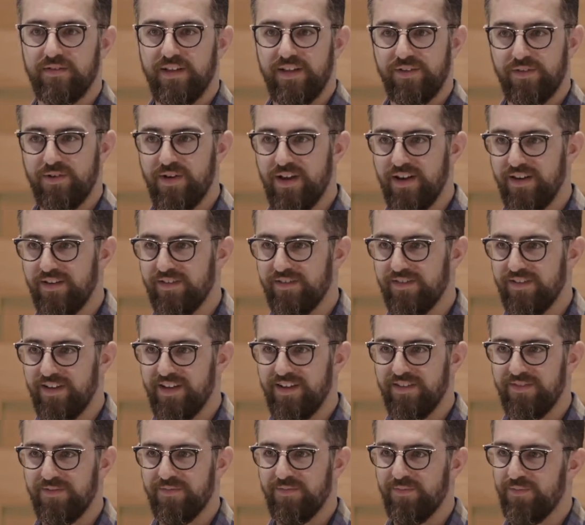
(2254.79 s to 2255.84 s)
That's great.
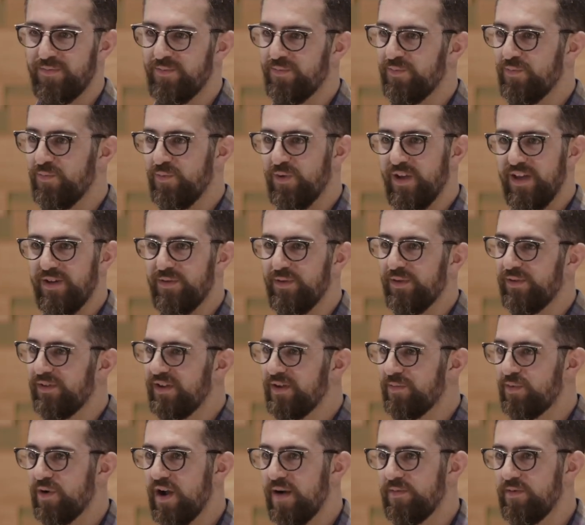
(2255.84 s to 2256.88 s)
Like, we
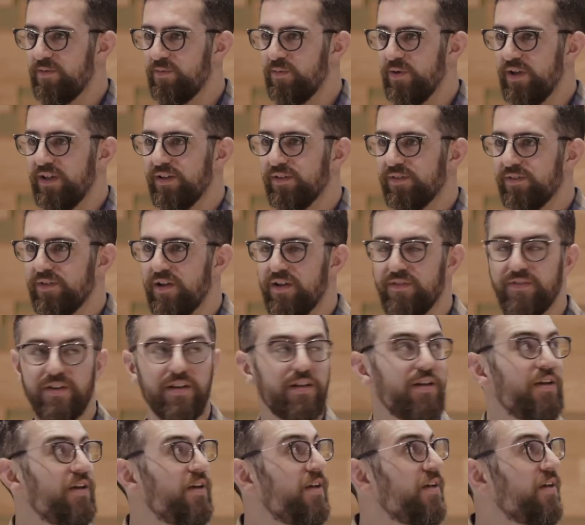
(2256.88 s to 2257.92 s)
see a problem, we can solve
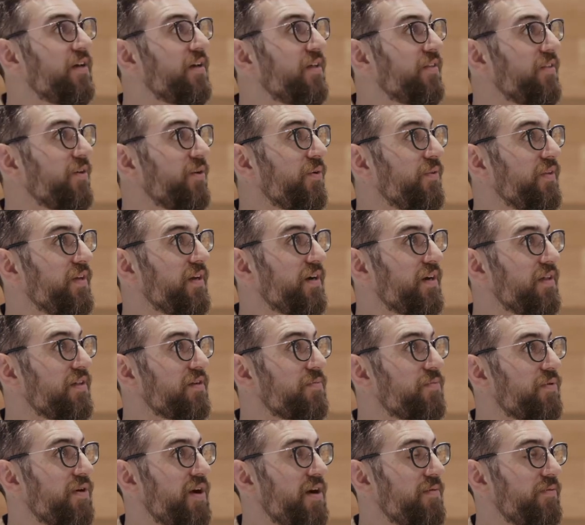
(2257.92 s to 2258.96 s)
it. The only
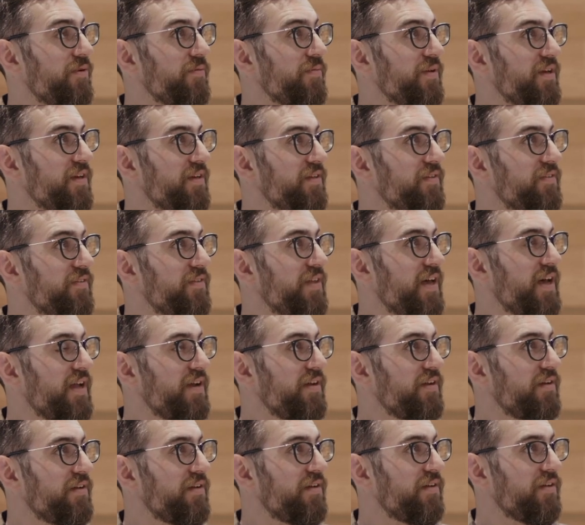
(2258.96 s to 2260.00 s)
other problem is
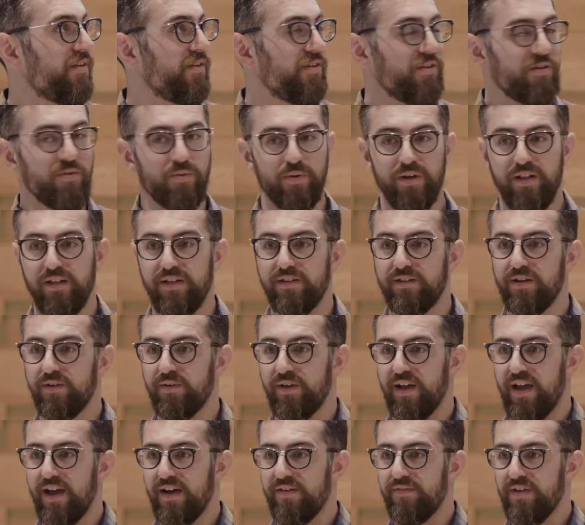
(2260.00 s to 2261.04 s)
that you really
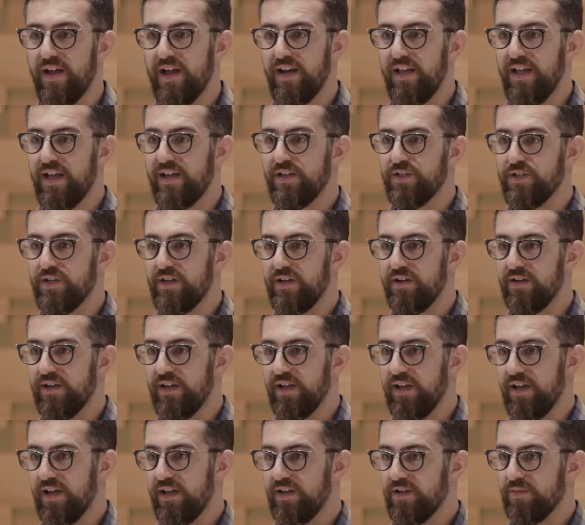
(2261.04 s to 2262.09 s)
don't have any
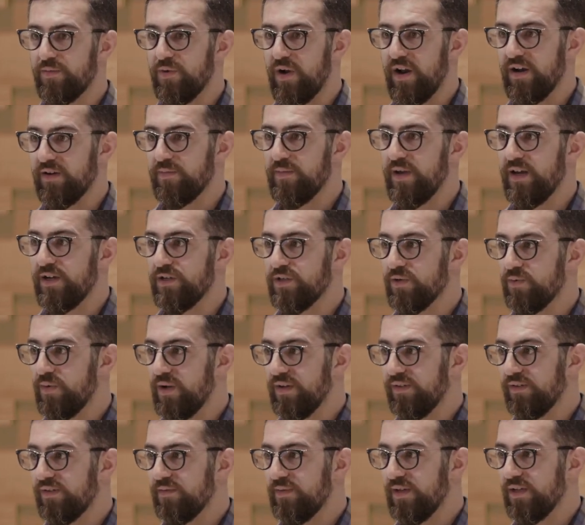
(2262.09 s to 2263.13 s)
engineering, and your product manager
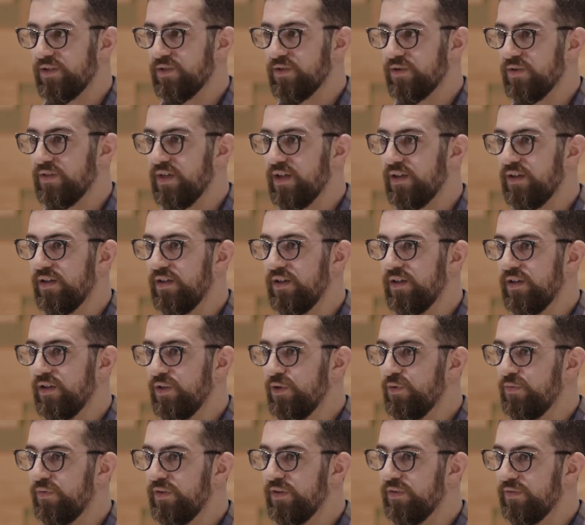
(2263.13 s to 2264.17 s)
wants to make sure that
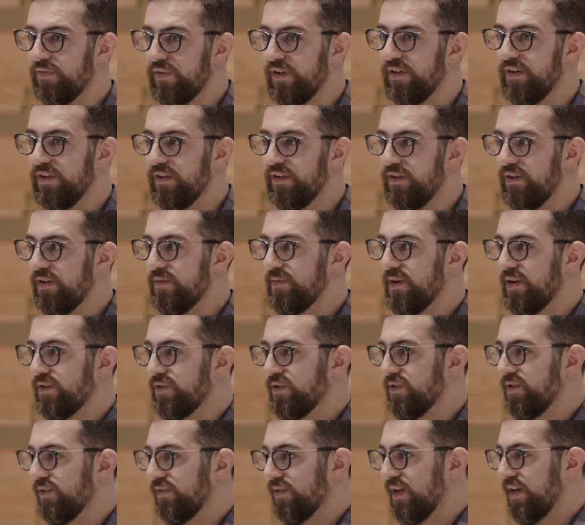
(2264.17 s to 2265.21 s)
you feel very good about
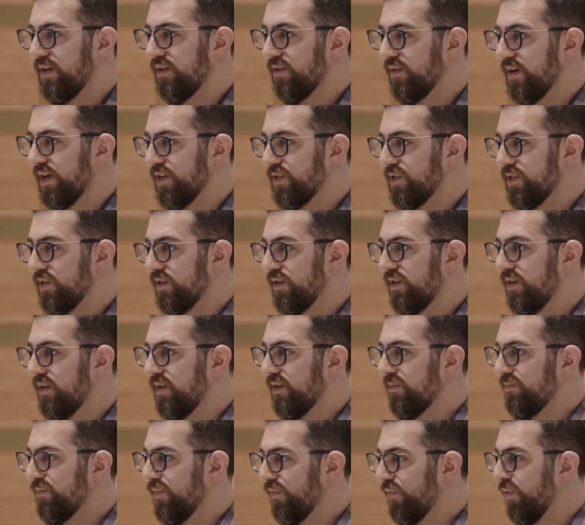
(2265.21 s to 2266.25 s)
your design direction
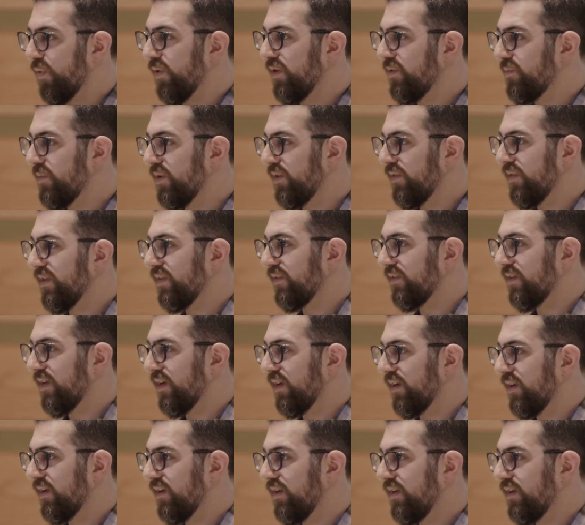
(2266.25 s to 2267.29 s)
before you build this
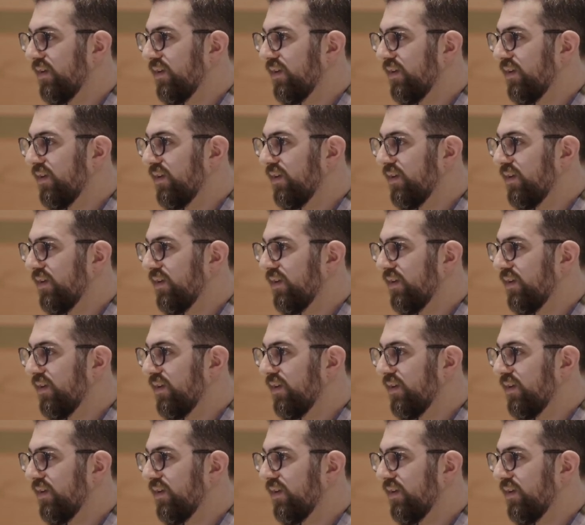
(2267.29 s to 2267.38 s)
thing.